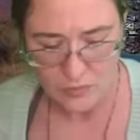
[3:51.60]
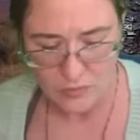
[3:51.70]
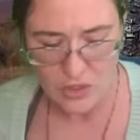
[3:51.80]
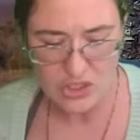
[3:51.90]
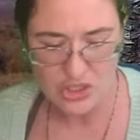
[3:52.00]

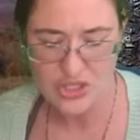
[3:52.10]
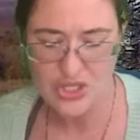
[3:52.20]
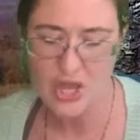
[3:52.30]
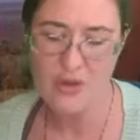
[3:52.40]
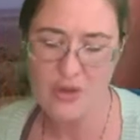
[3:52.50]
So,
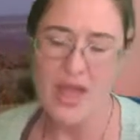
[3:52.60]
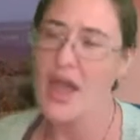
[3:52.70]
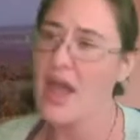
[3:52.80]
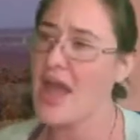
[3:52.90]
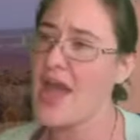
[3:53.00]

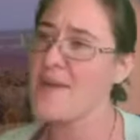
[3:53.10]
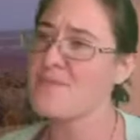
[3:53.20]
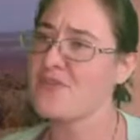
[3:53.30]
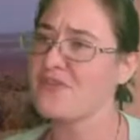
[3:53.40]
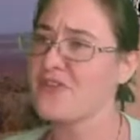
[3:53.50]
um, the
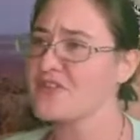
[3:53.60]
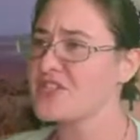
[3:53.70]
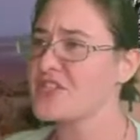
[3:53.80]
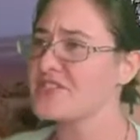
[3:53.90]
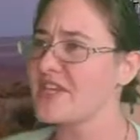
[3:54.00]
first
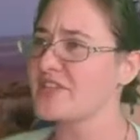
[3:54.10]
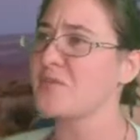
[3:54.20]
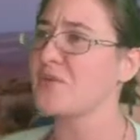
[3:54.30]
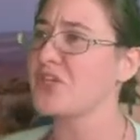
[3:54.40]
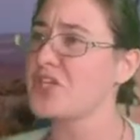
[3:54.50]
insect that we're
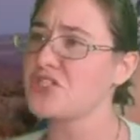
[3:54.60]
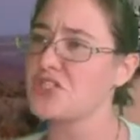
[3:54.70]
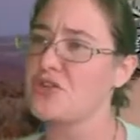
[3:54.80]
going to do